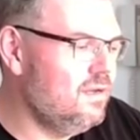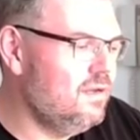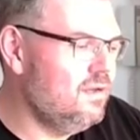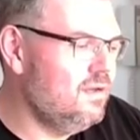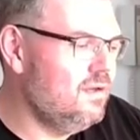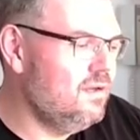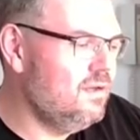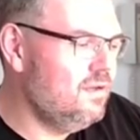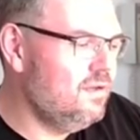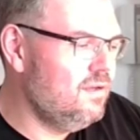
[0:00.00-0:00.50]

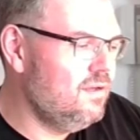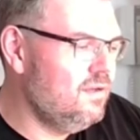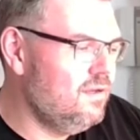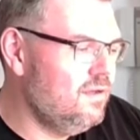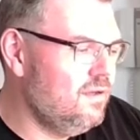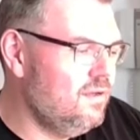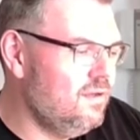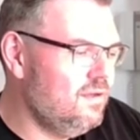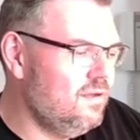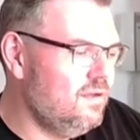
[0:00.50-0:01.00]

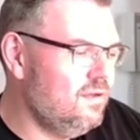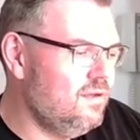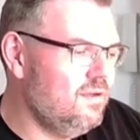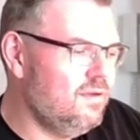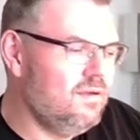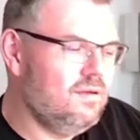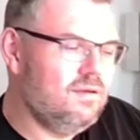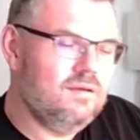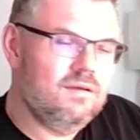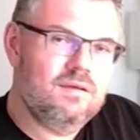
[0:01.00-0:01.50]

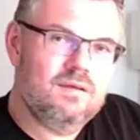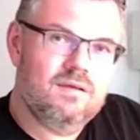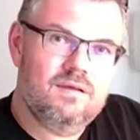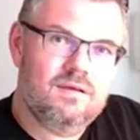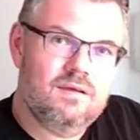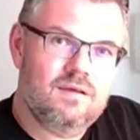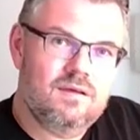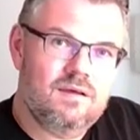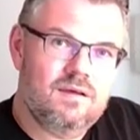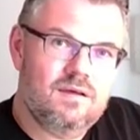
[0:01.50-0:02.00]

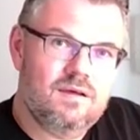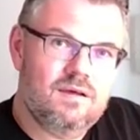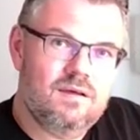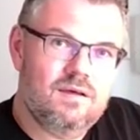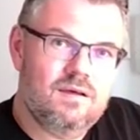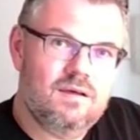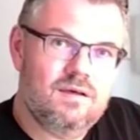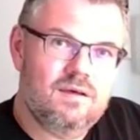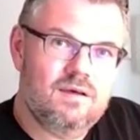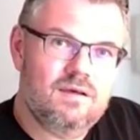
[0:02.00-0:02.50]

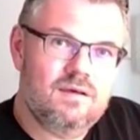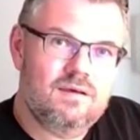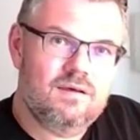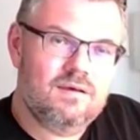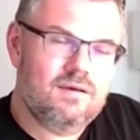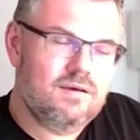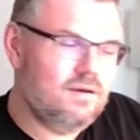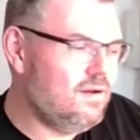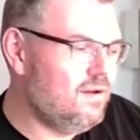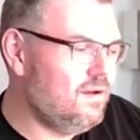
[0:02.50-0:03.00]

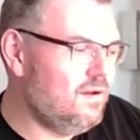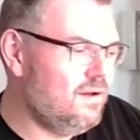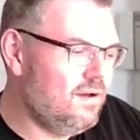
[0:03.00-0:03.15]
(silence)